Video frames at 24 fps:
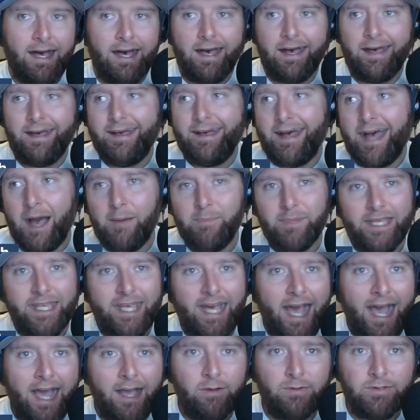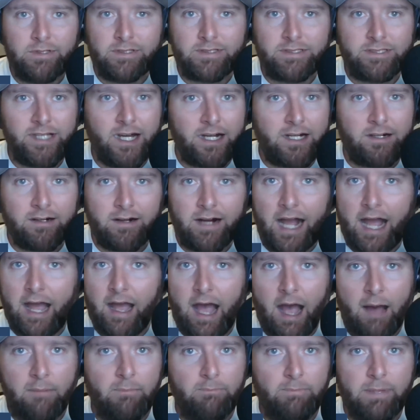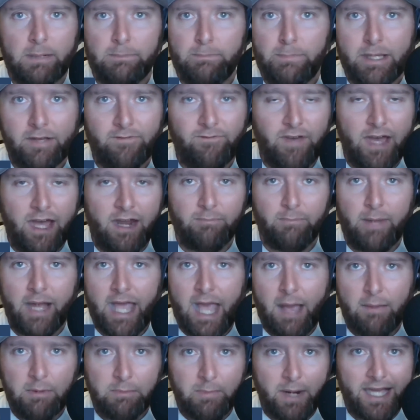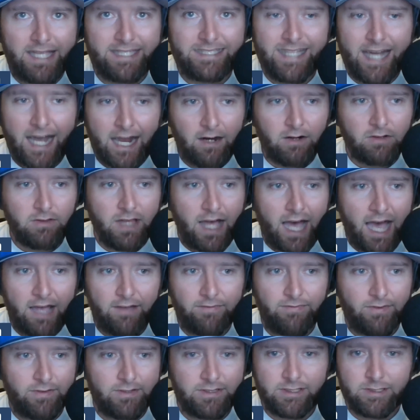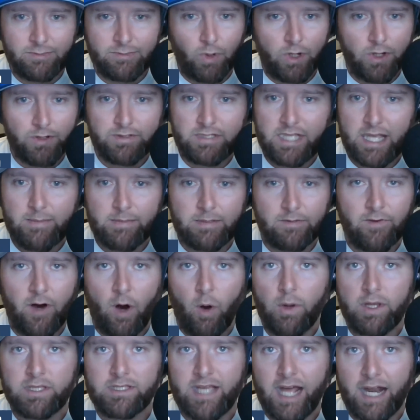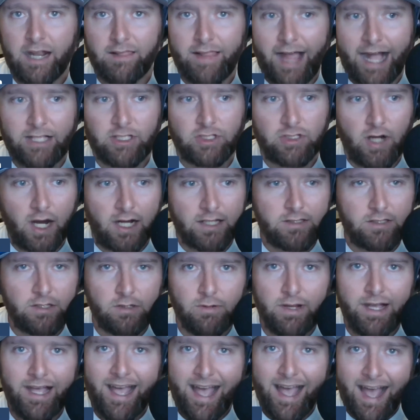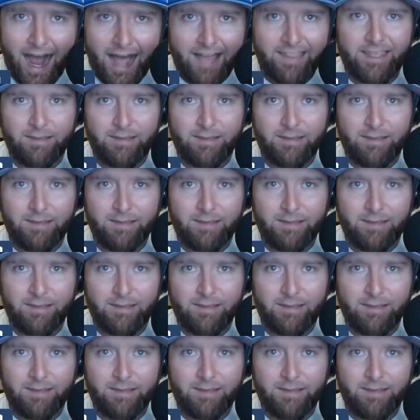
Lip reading: I'm a guy who's a sucker. I've been a big fan of Miami my entire life. It's just one of those teams I've always kind of latched onto.